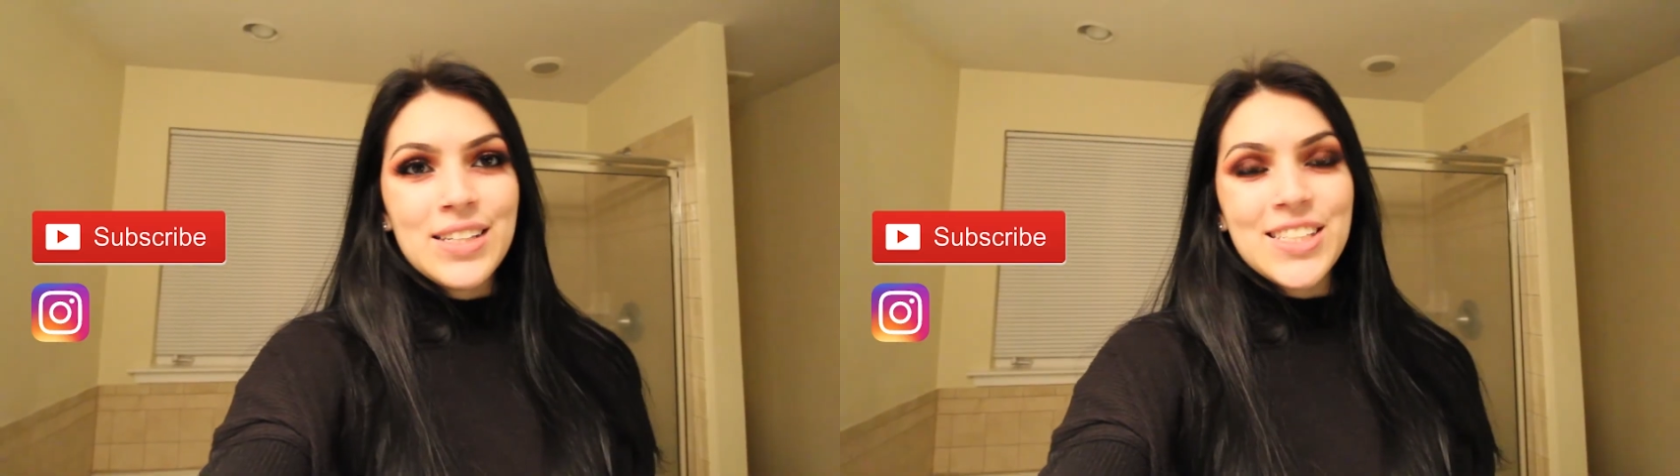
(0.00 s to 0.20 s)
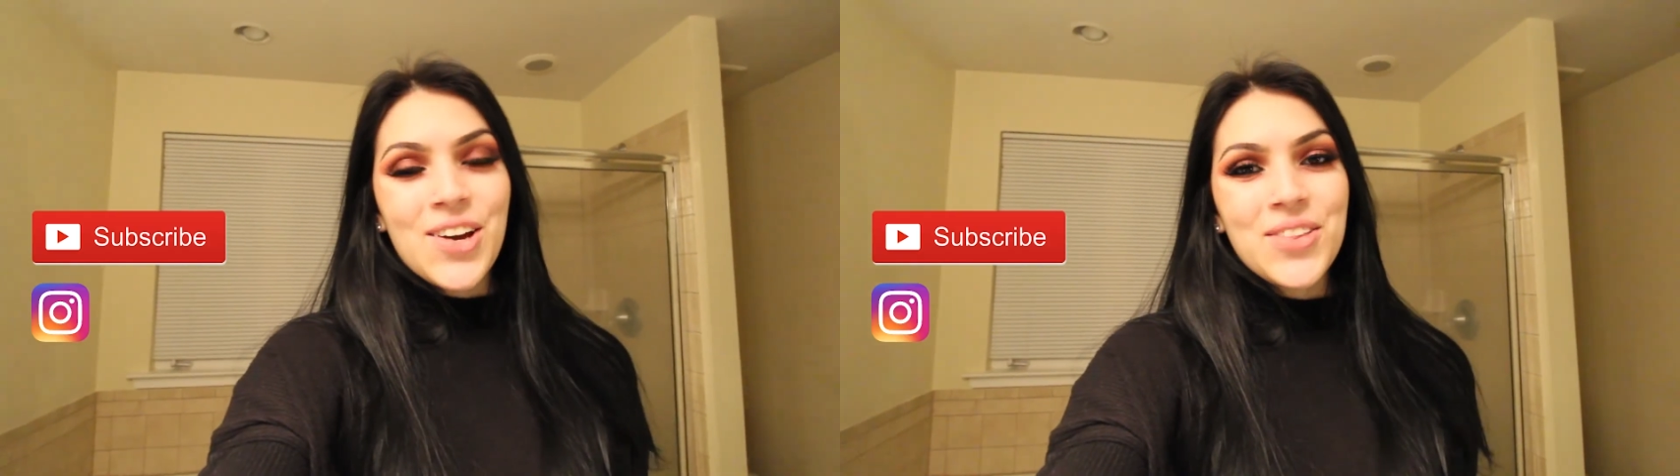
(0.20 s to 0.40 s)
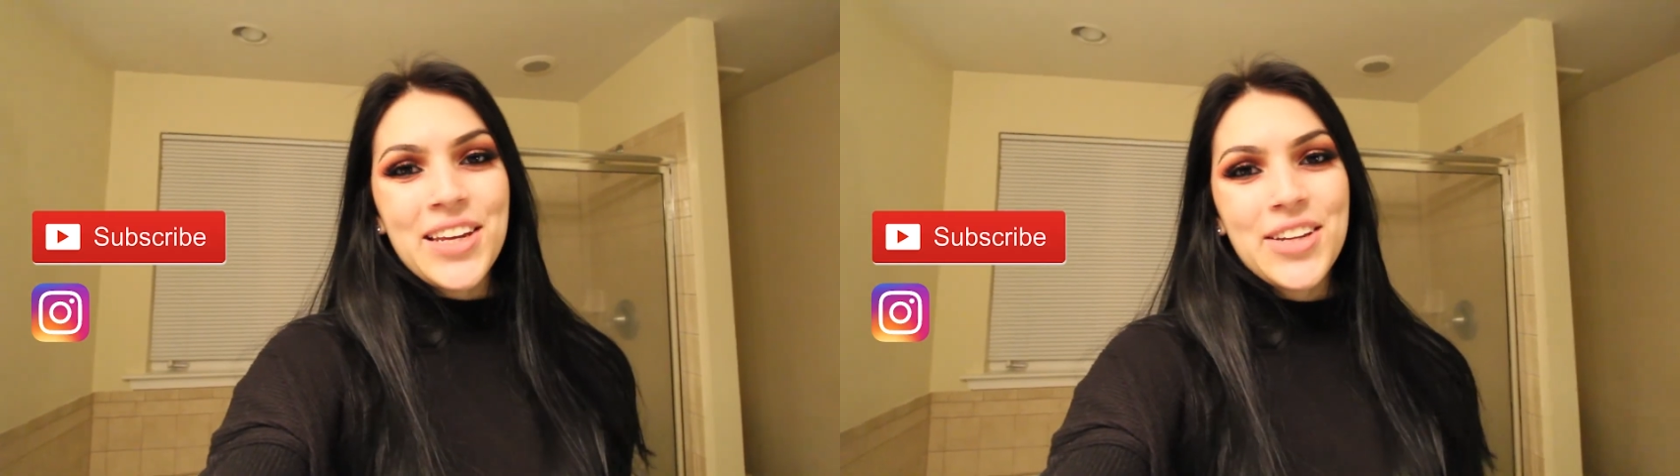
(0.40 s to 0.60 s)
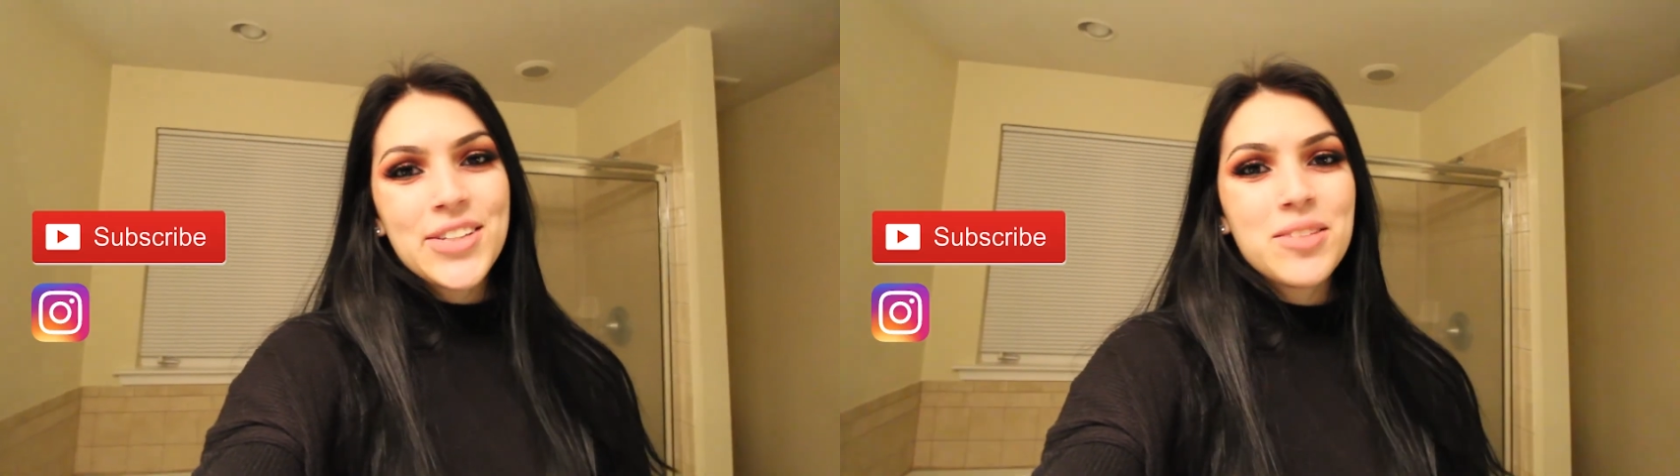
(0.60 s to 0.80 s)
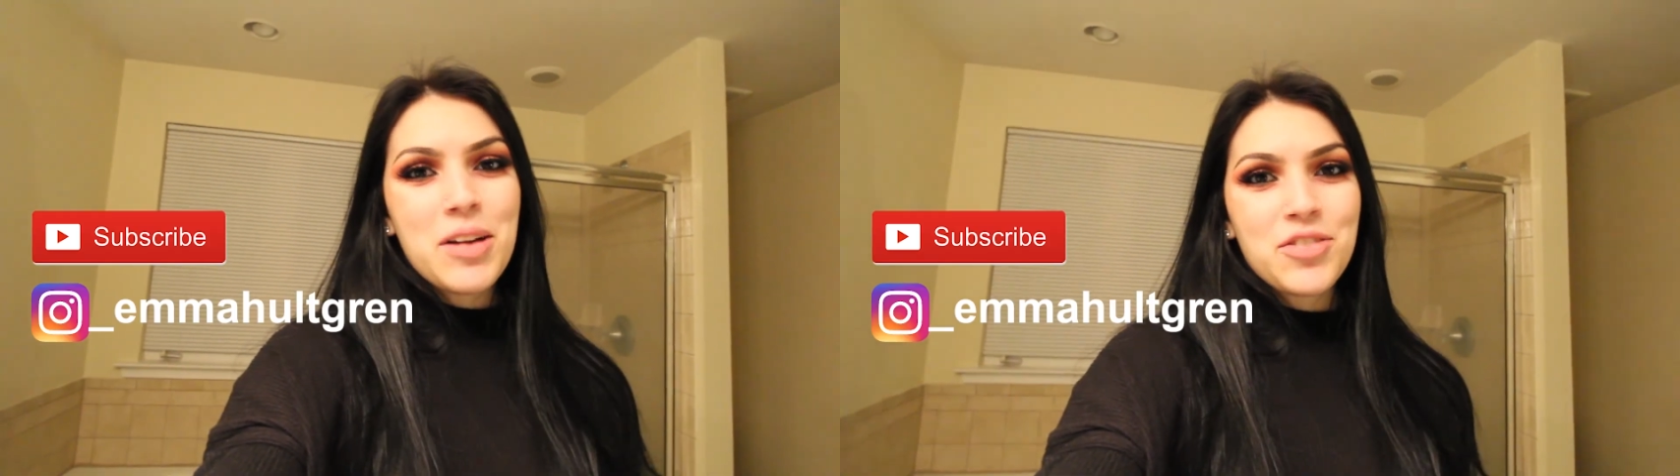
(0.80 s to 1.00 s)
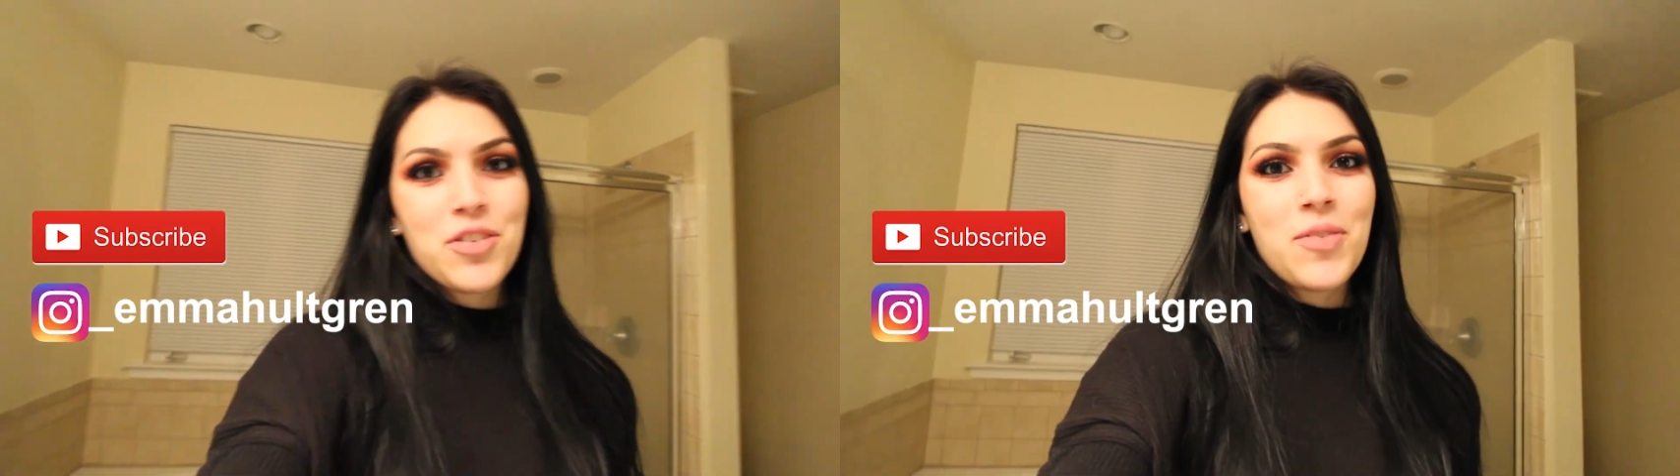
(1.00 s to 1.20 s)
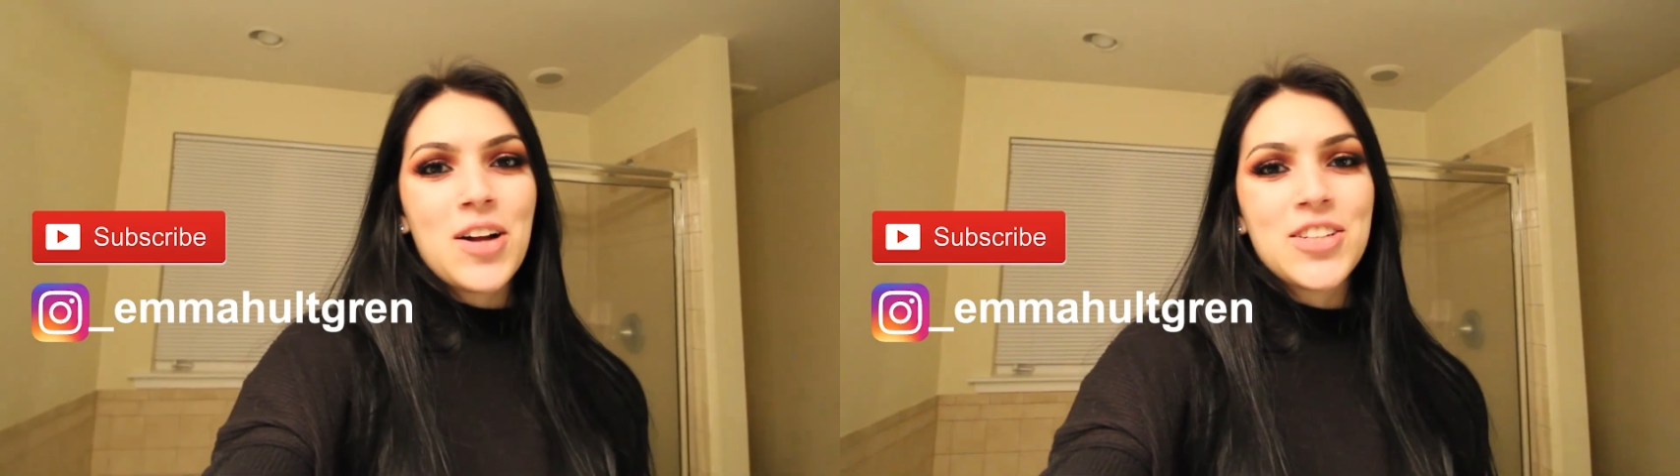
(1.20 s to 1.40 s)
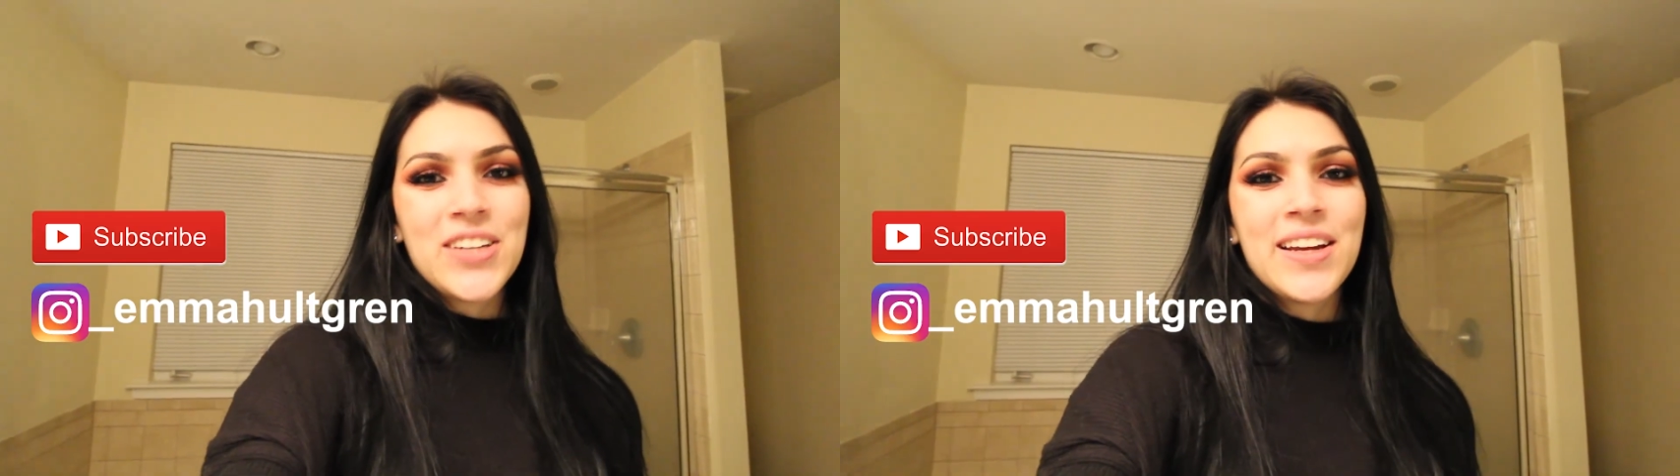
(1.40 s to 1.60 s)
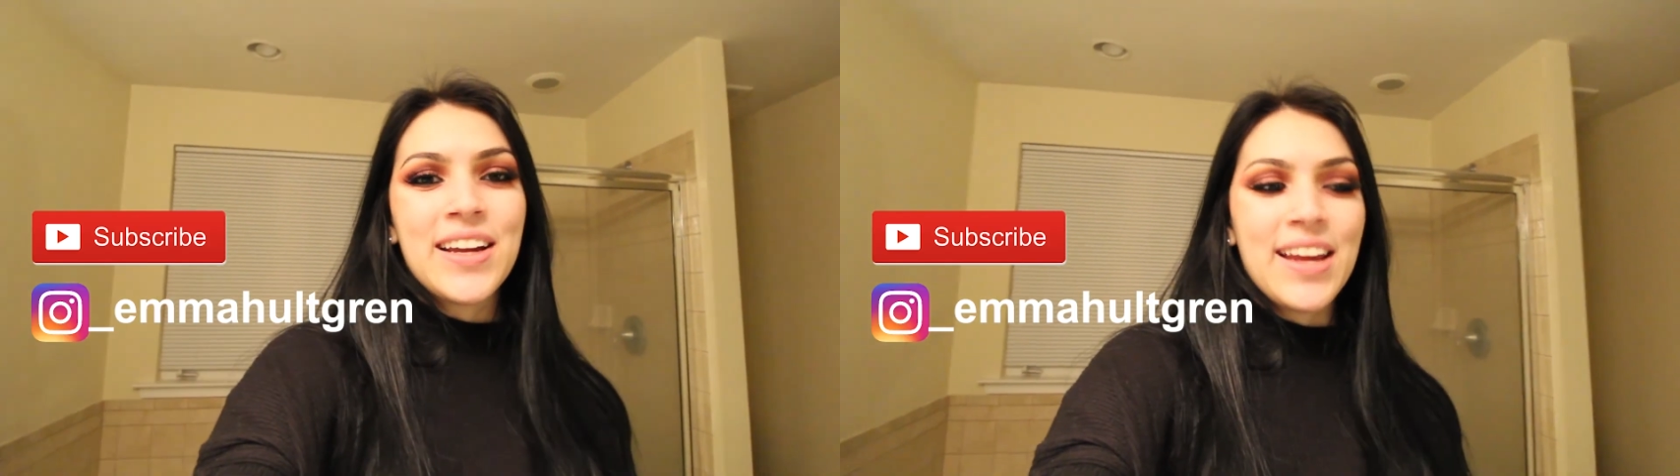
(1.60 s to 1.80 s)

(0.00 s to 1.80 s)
So thank you so much for watching,